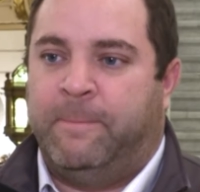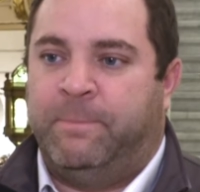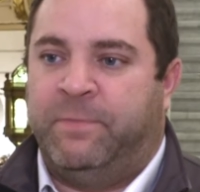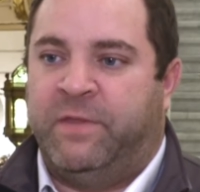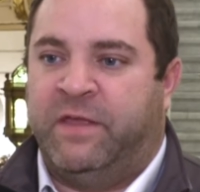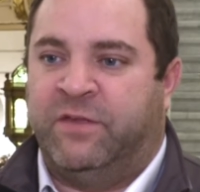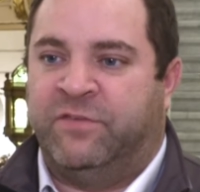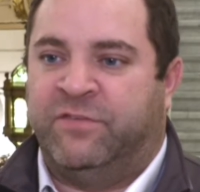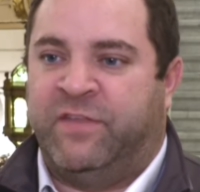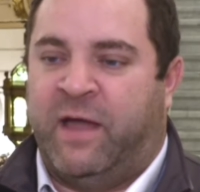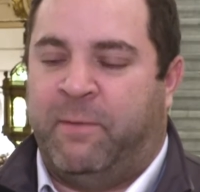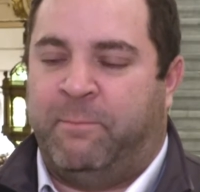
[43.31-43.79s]

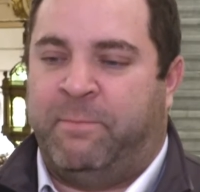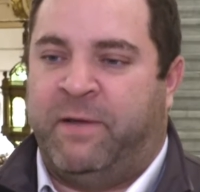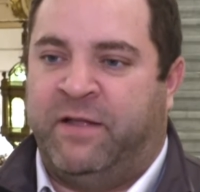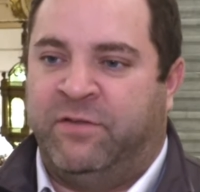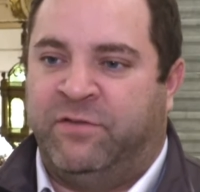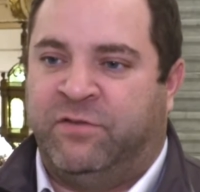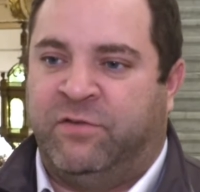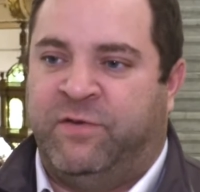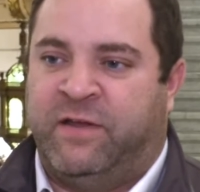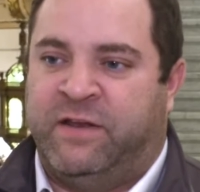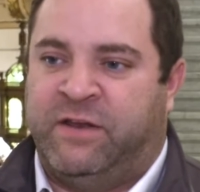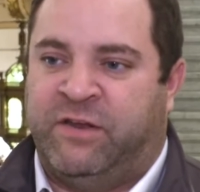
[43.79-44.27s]
is that
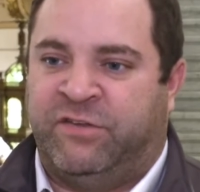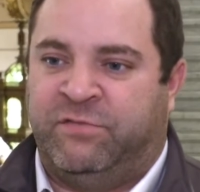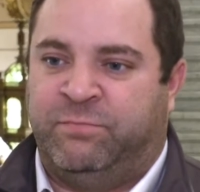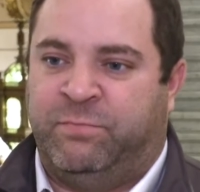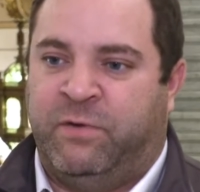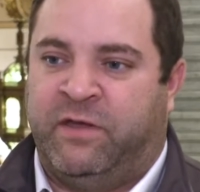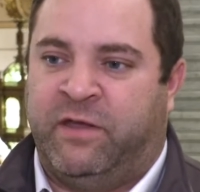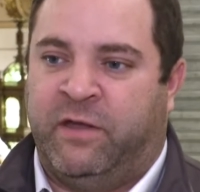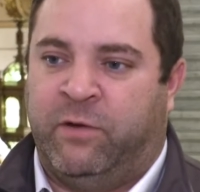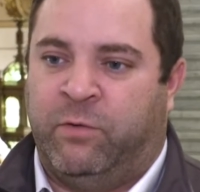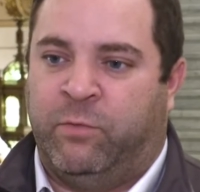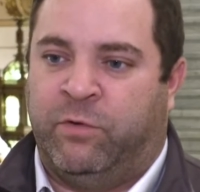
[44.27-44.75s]
Pennsylvania is
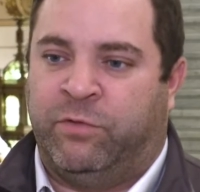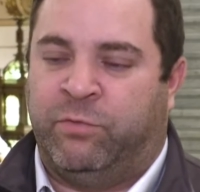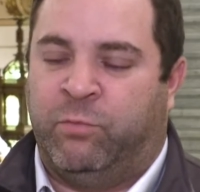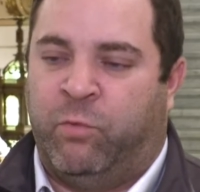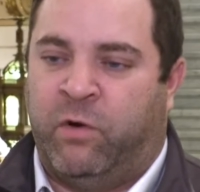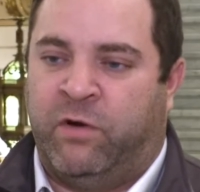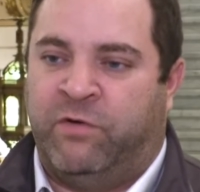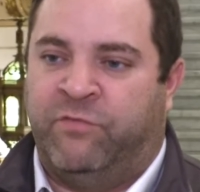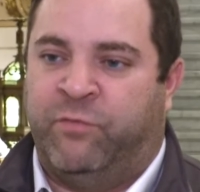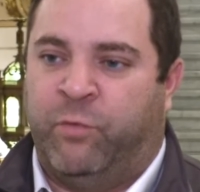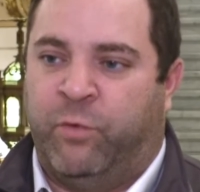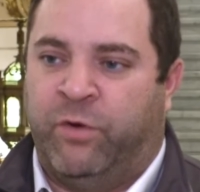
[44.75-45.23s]
speaking with
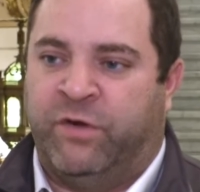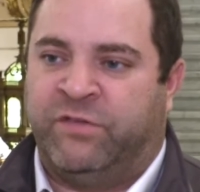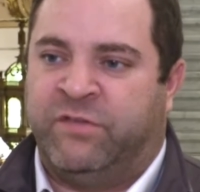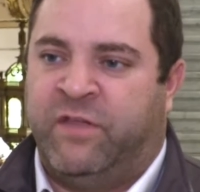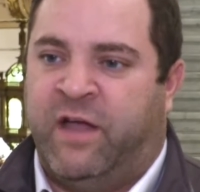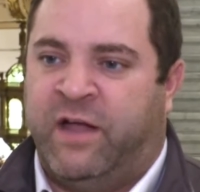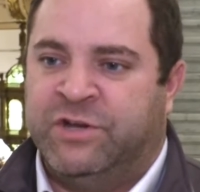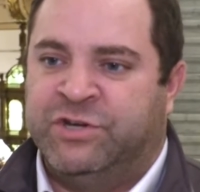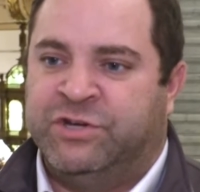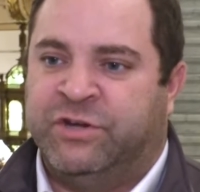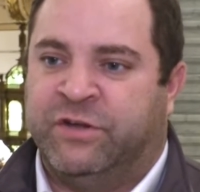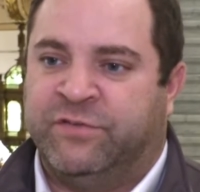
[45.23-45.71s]
one voice,
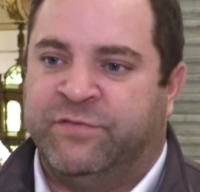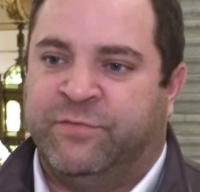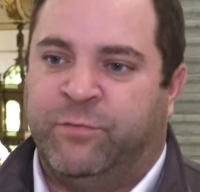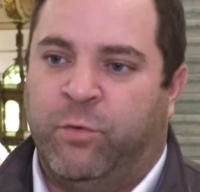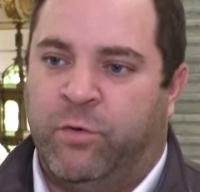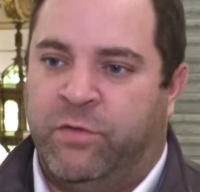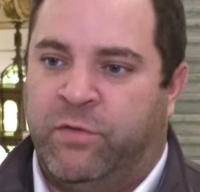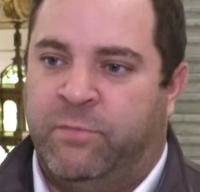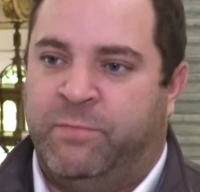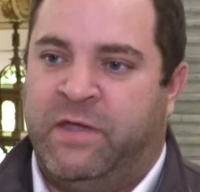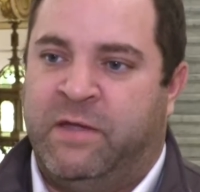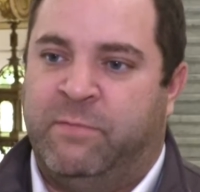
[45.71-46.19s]
not just
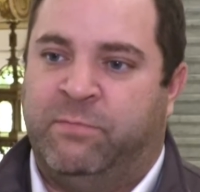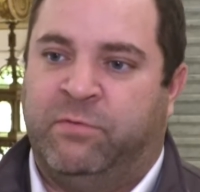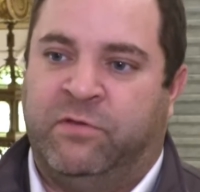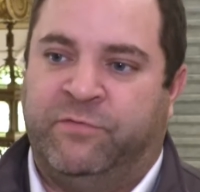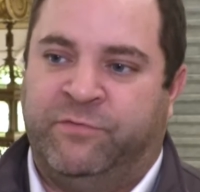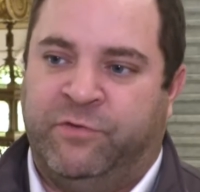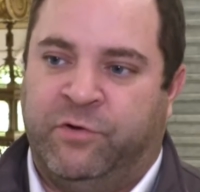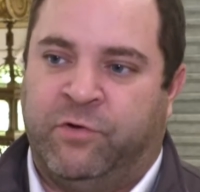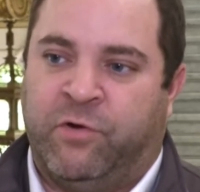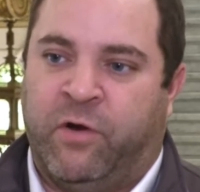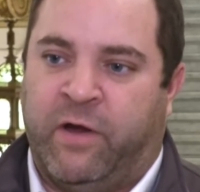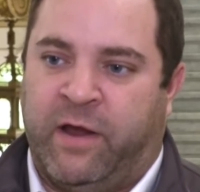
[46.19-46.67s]
for the people
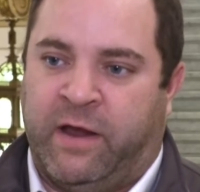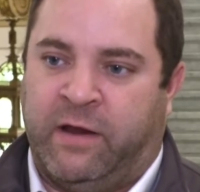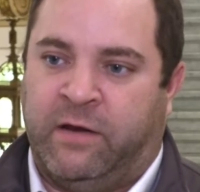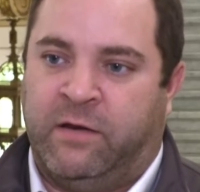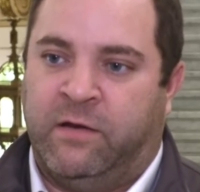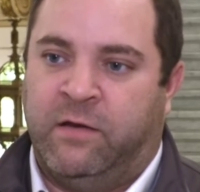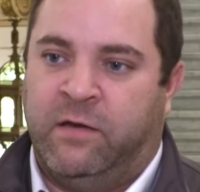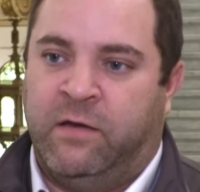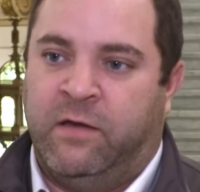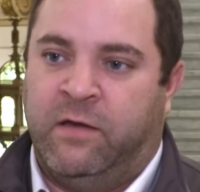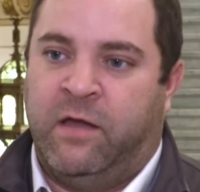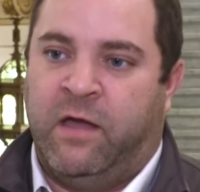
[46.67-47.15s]
of Ukraine
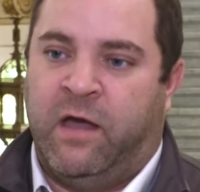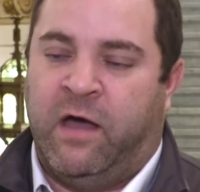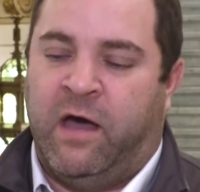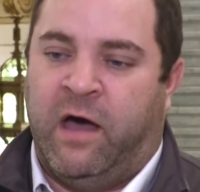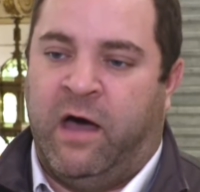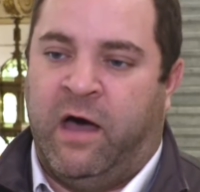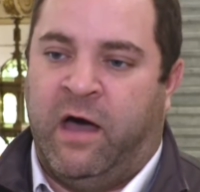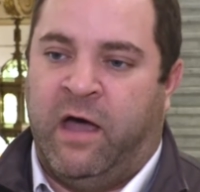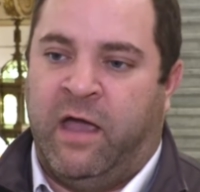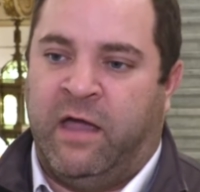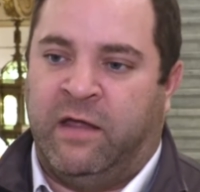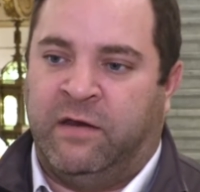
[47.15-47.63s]

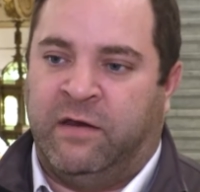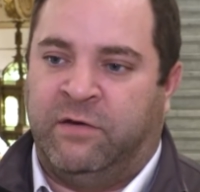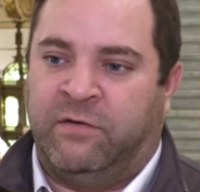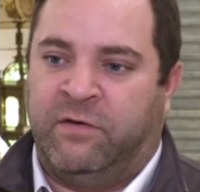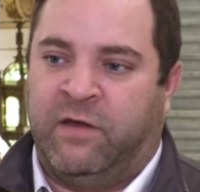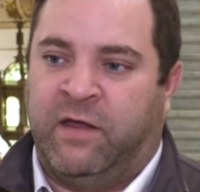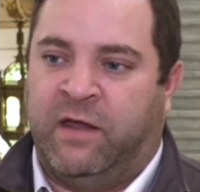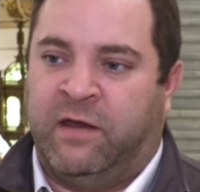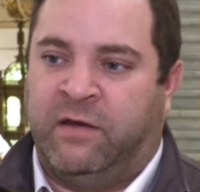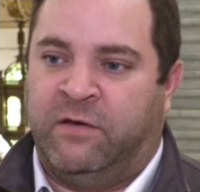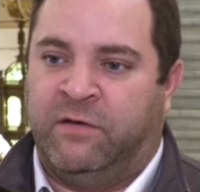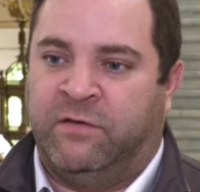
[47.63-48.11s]
uh, and in,
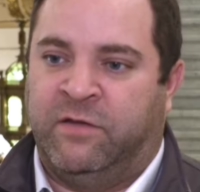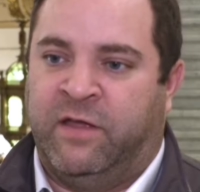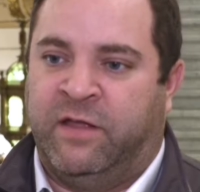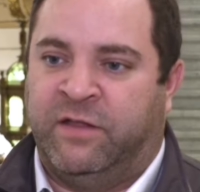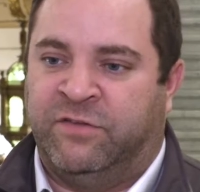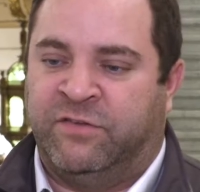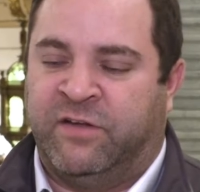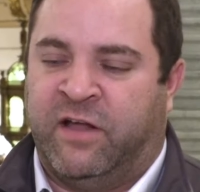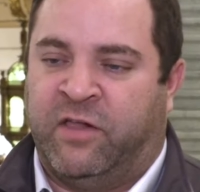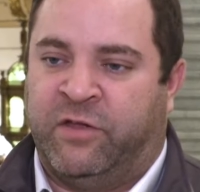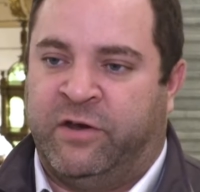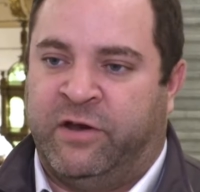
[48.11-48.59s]
in,
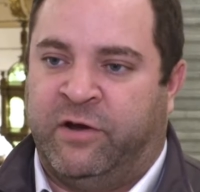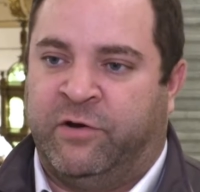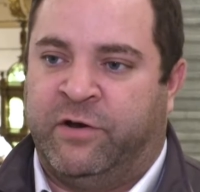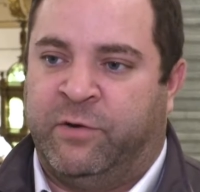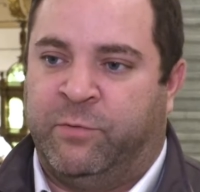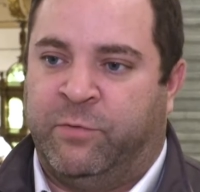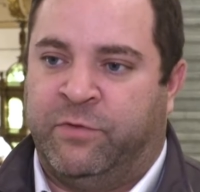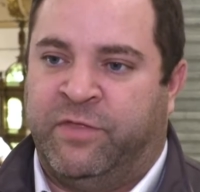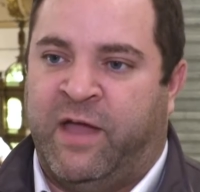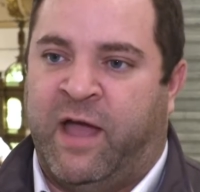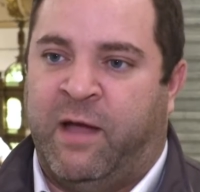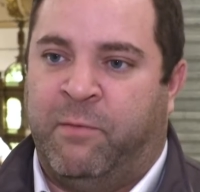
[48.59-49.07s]
in solidarity
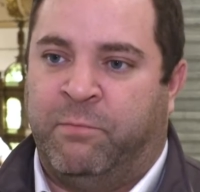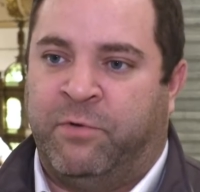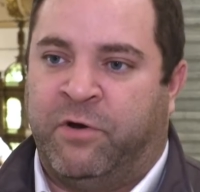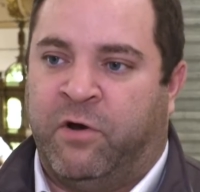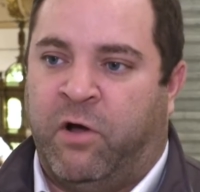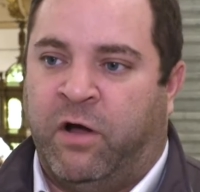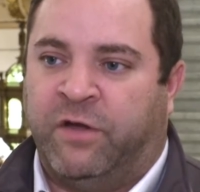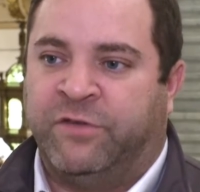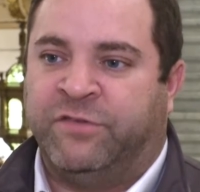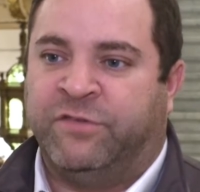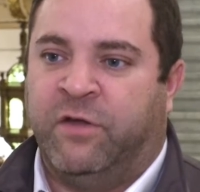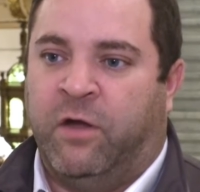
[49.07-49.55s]
with them, but
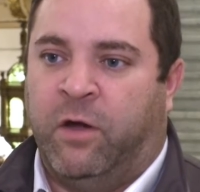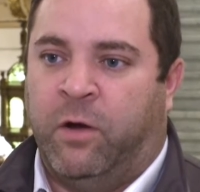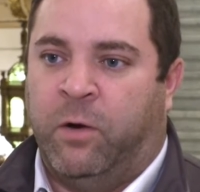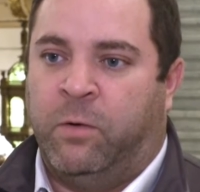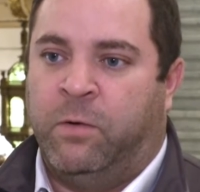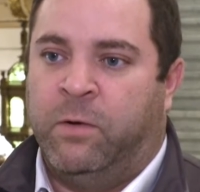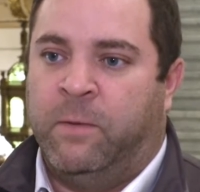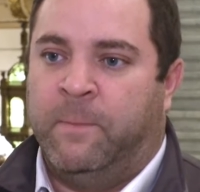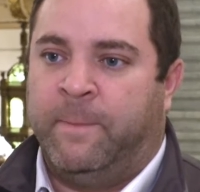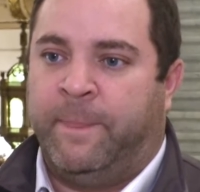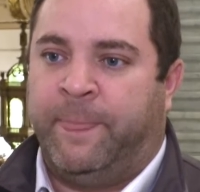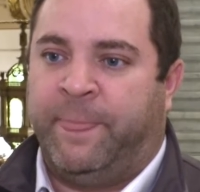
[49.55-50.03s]
also,